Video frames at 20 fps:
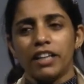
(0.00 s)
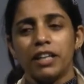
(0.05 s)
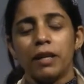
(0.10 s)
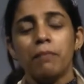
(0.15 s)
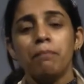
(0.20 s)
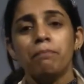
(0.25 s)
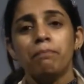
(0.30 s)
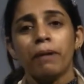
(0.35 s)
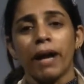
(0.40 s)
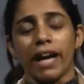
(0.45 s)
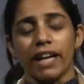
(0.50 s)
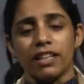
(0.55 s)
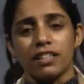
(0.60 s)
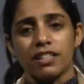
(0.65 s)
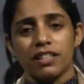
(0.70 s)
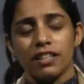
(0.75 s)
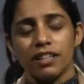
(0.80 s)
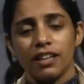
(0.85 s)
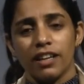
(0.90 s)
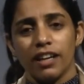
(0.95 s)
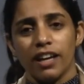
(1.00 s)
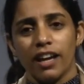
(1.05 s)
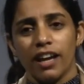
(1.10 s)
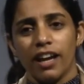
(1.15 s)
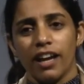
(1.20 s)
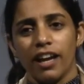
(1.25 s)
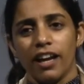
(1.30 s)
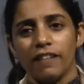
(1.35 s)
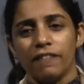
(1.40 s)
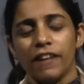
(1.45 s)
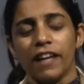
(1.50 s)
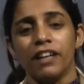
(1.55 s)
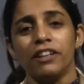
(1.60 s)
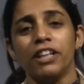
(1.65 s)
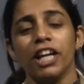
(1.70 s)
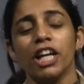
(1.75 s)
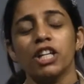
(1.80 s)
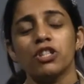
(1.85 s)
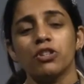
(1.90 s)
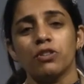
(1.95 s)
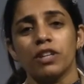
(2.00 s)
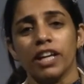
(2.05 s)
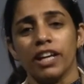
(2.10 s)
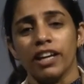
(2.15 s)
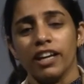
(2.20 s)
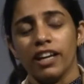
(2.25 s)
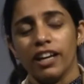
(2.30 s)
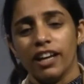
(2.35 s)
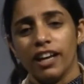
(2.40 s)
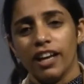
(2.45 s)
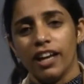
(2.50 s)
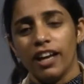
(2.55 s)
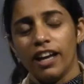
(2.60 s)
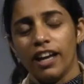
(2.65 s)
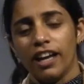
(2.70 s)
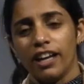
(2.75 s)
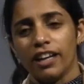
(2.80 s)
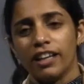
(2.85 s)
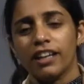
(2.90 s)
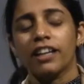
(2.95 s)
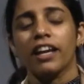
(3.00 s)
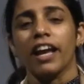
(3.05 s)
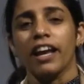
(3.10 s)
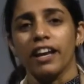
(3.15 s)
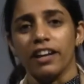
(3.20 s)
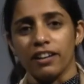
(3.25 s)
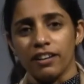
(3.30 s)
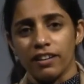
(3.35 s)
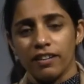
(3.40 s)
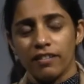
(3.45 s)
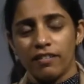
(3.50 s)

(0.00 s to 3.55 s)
impact their day-to-day care